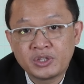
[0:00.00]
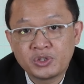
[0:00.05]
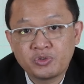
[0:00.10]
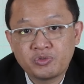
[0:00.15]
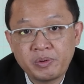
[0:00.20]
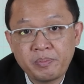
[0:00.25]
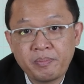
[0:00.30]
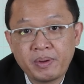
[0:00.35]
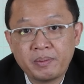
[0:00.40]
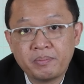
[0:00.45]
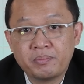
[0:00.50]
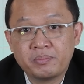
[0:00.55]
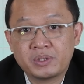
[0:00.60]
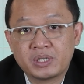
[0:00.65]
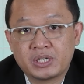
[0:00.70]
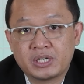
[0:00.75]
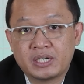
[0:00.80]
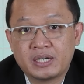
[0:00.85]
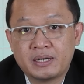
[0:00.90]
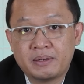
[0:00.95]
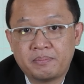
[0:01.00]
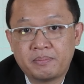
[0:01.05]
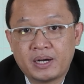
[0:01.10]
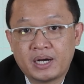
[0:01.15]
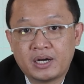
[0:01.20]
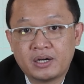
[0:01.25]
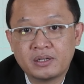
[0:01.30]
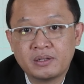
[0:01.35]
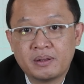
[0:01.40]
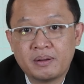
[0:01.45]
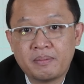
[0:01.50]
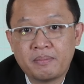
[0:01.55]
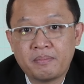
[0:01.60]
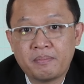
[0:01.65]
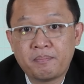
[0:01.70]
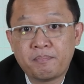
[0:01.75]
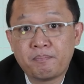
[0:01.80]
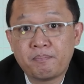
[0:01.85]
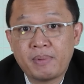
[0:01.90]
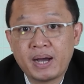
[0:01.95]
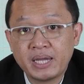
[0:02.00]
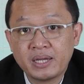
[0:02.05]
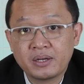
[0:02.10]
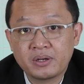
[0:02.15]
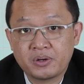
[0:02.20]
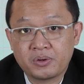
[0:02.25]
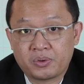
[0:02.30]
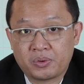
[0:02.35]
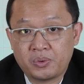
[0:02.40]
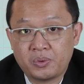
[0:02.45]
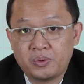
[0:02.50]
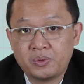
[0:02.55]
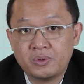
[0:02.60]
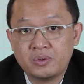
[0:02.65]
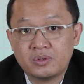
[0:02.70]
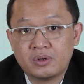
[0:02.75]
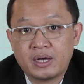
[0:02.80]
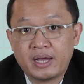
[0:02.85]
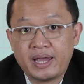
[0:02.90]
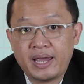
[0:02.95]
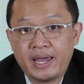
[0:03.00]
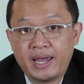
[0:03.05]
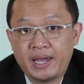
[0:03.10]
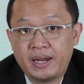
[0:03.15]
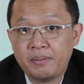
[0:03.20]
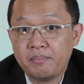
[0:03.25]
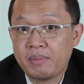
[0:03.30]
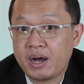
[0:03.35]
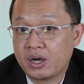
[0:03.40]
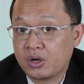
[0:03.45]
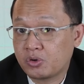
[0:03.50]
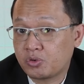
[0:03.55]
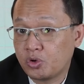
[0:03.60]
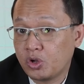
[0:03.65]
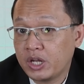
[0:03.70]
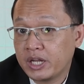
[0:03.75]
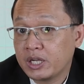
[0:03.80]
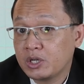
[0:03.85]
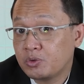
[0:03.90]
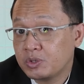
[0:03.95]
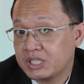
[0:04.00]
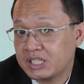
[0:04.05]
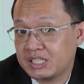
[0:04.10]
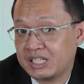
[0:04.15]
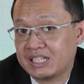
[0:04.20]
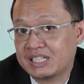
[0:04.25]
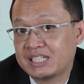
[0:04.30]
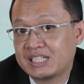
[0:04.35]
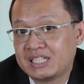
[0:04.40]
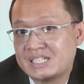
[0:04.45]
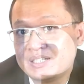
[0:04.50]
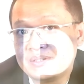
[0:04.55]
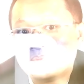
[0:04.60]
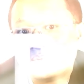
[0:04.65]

to remember about micro and macro linguistics.